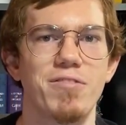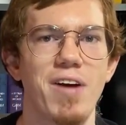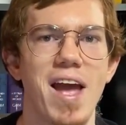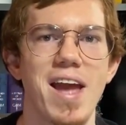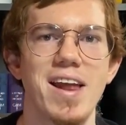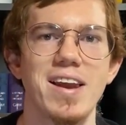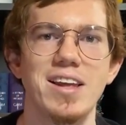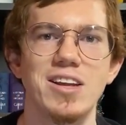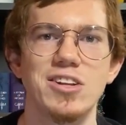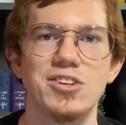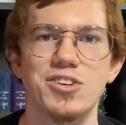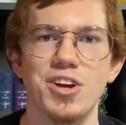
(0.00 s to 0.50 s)

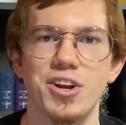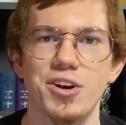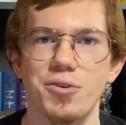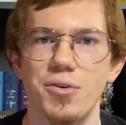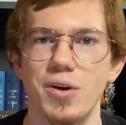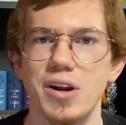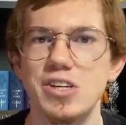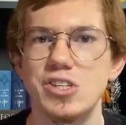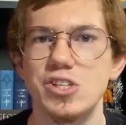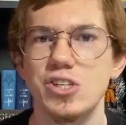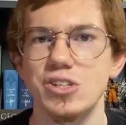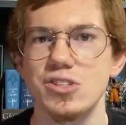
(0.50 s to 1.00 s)
any
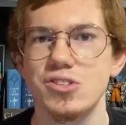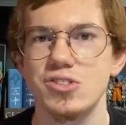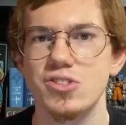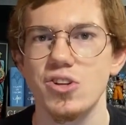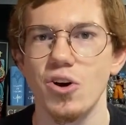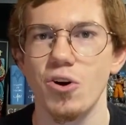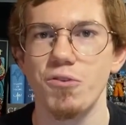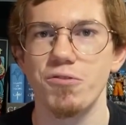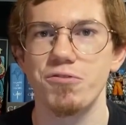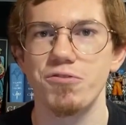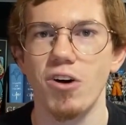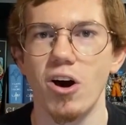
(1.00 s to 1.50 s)
generation
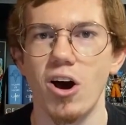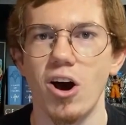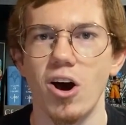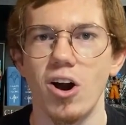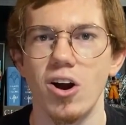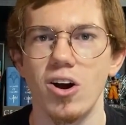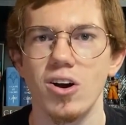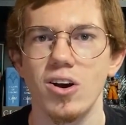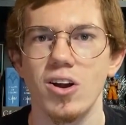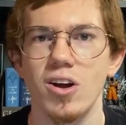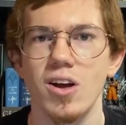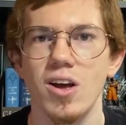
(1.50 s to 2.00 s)
so
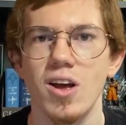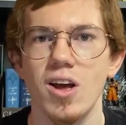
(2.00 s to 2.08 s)
far.